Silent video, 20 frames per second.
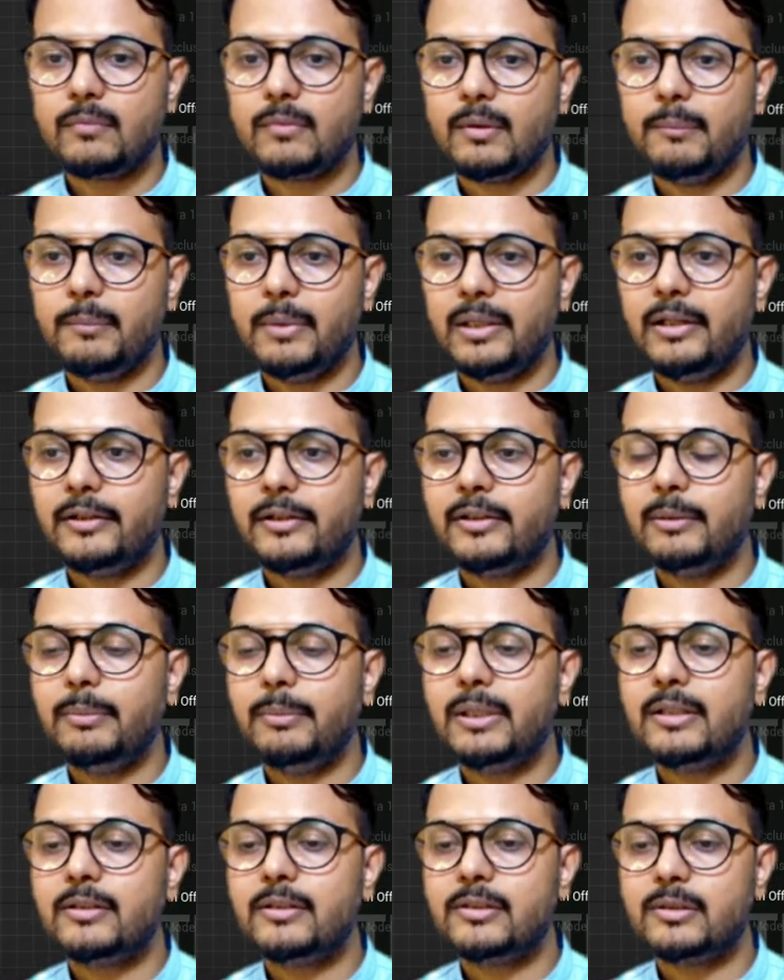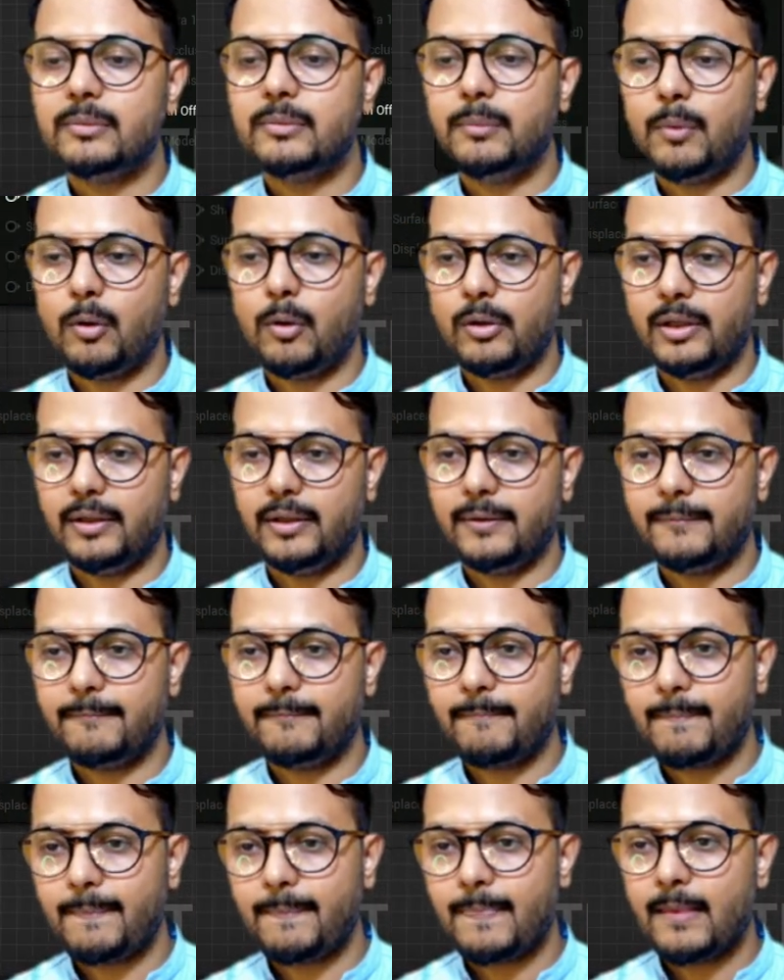a little bit smaller.
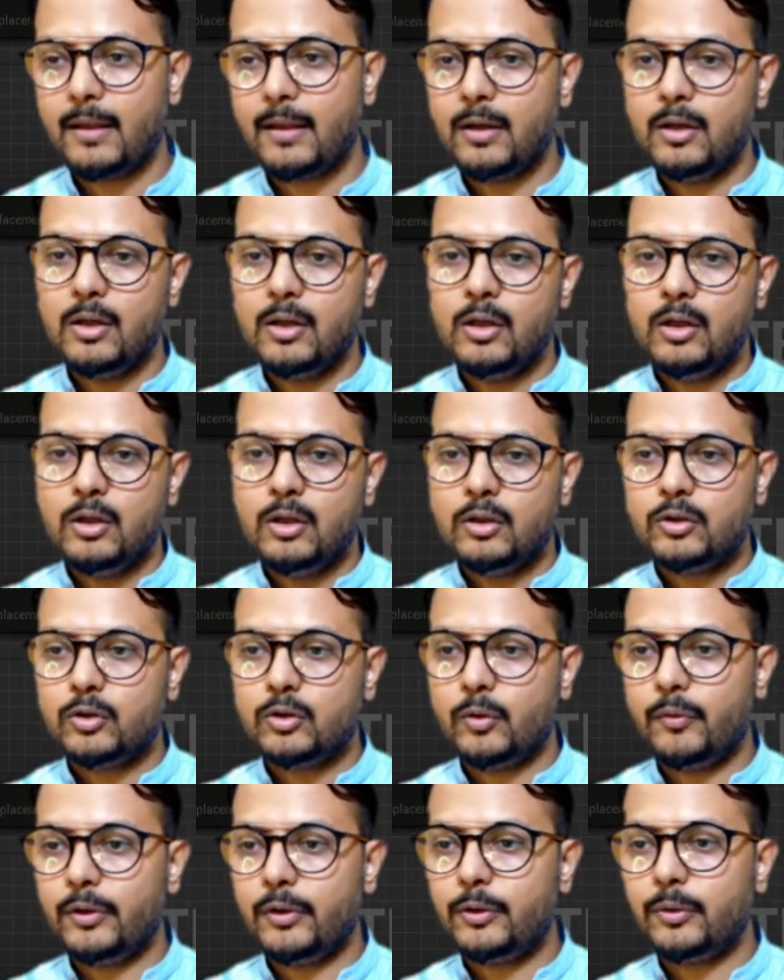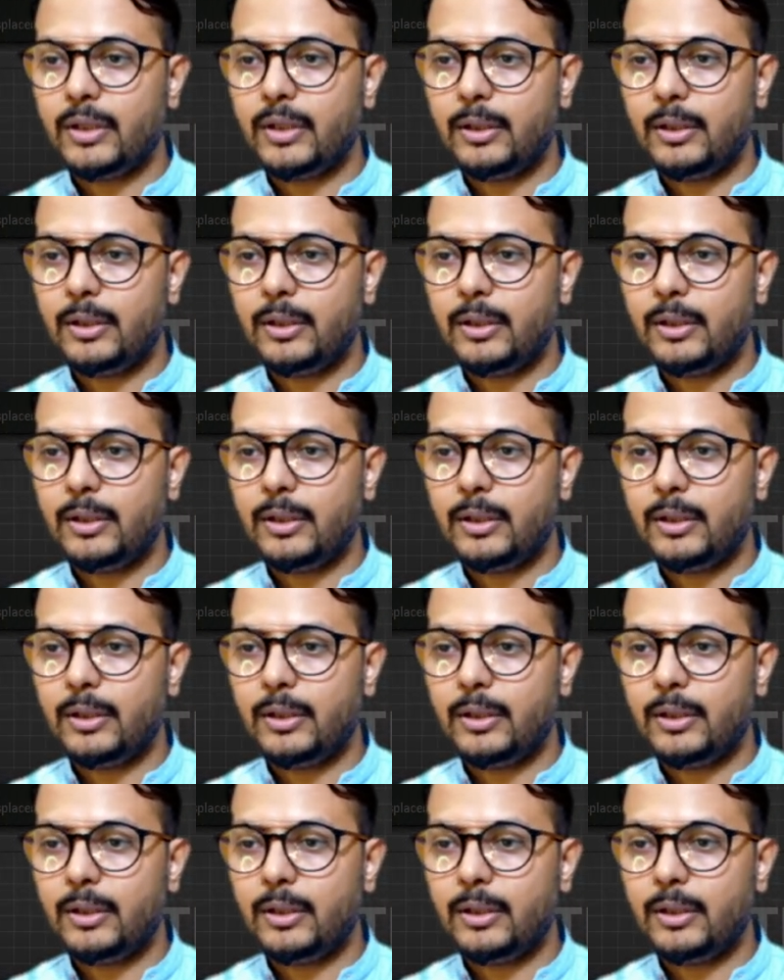So what you can